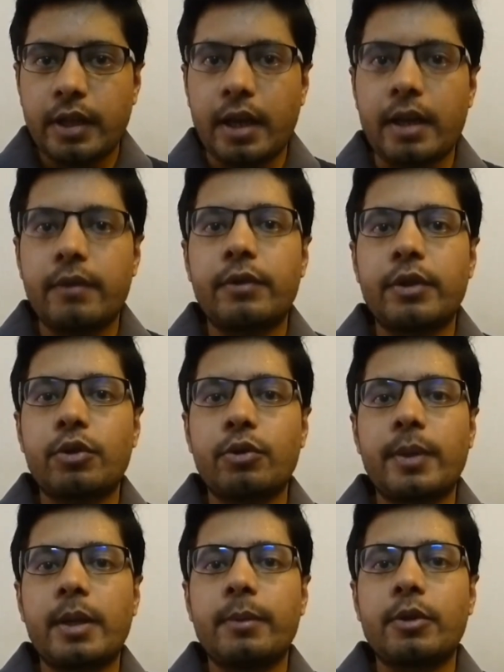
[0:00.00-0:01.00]
and we
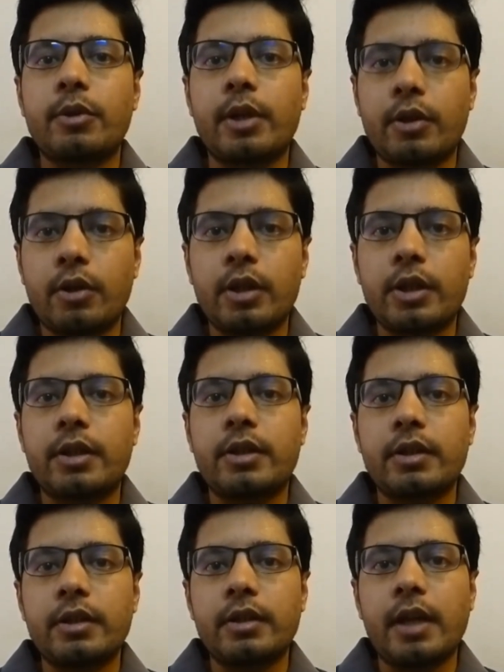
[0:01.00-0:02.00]
should be able to recall
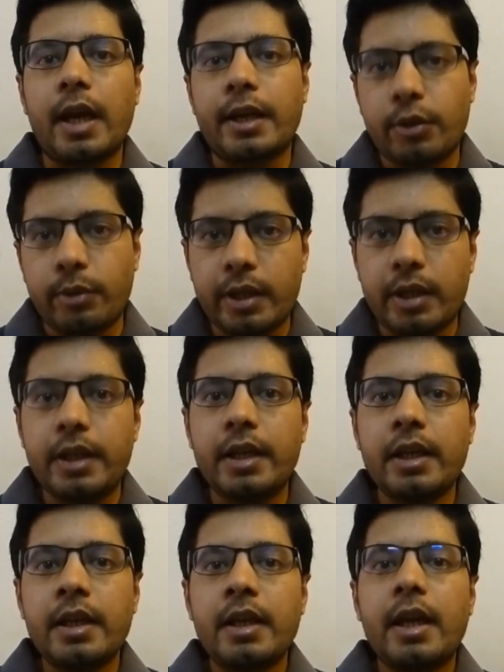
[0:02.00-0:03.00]
it
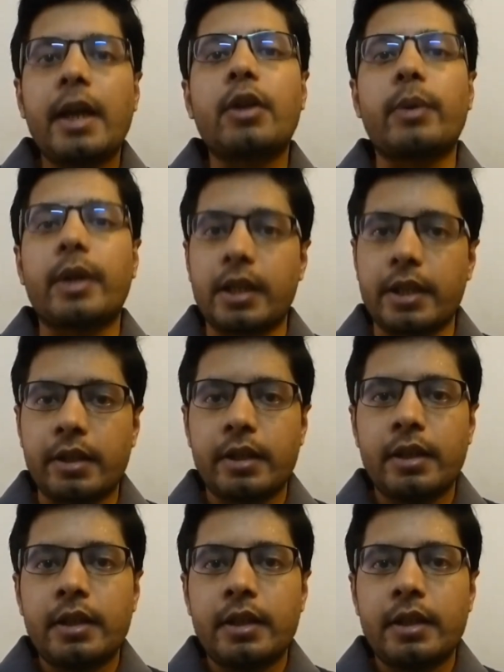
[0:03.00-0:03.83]
accurately and quickly,